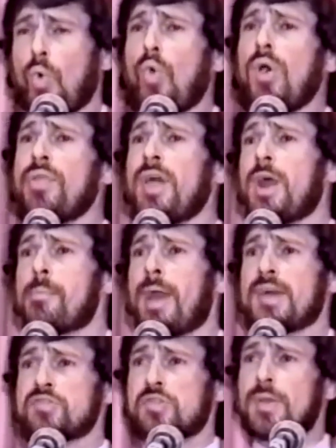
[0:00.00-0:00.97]
All that I'm
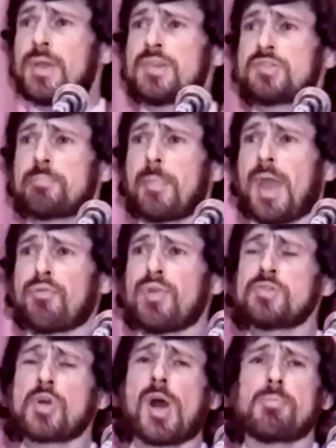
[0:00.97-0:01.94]
asking is
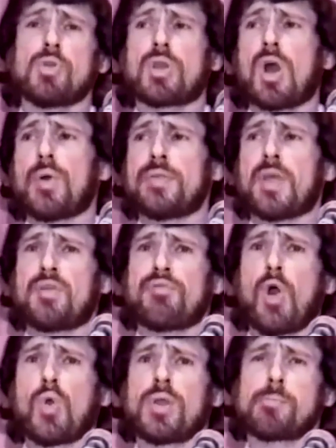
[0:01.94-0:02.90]
every time you go in that
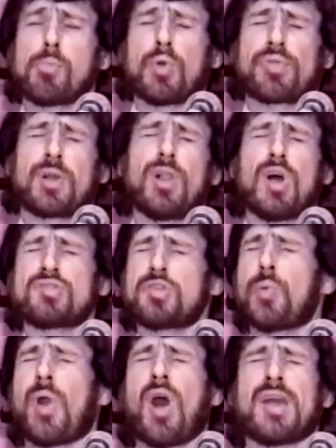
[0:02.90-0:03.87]
voting booth, close
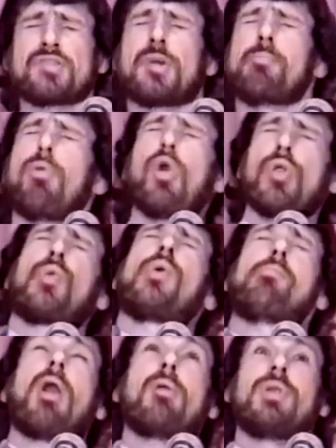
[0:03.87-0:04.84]
your eyes and pull the
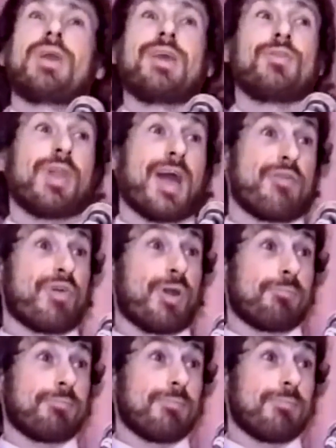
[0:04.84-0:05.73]
Republican lever.